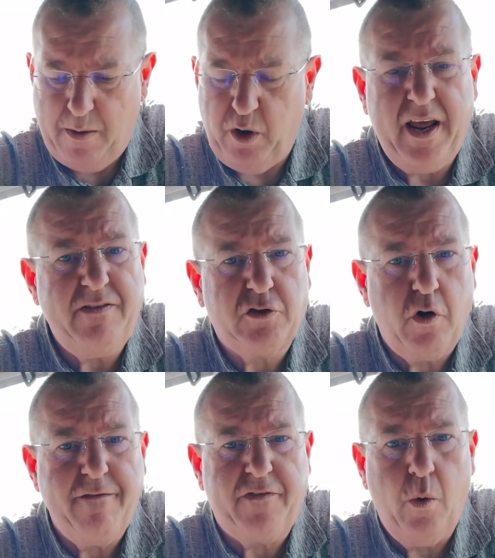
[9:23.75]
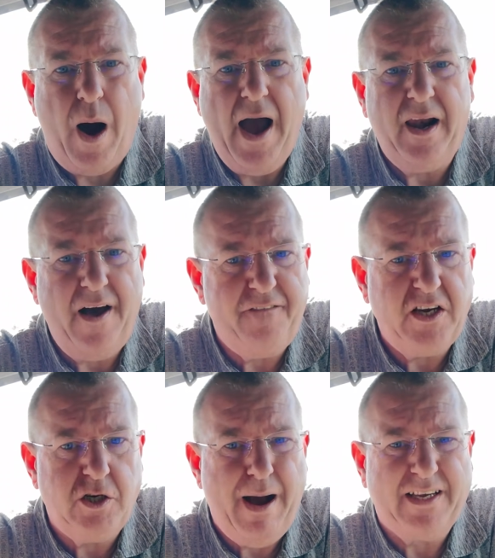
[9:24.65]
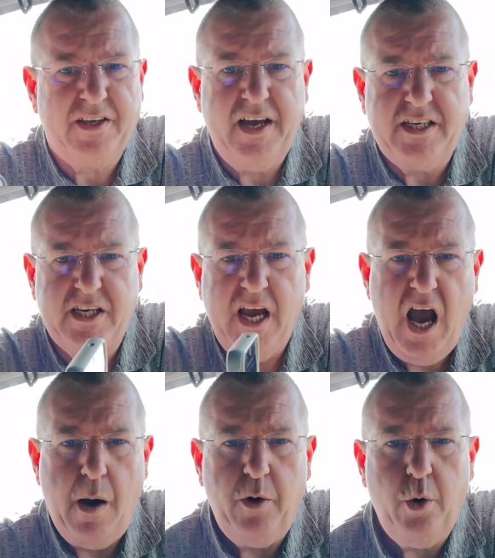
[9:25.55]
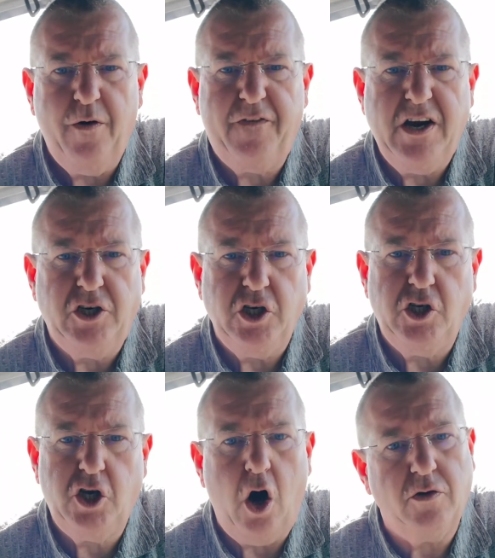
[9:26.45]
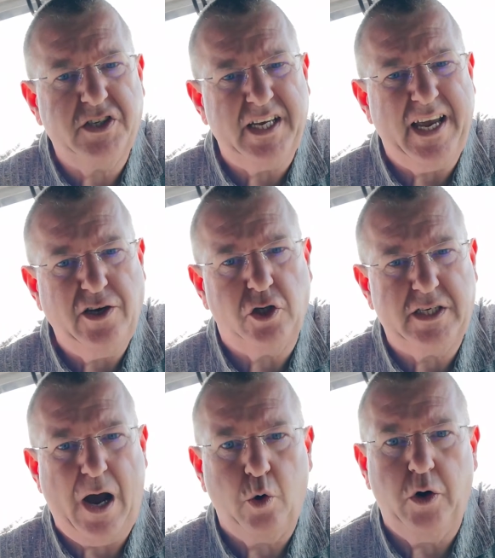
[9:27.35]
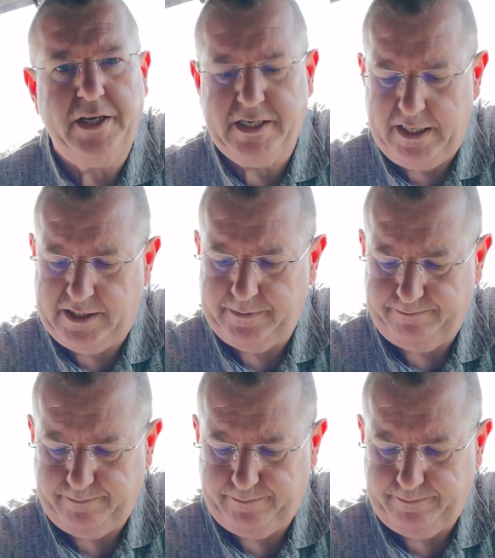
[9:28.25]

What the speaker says: And we'll leave this running for a while. I'll fetch you back to this. I want to do a finishing shot and see just how good it is.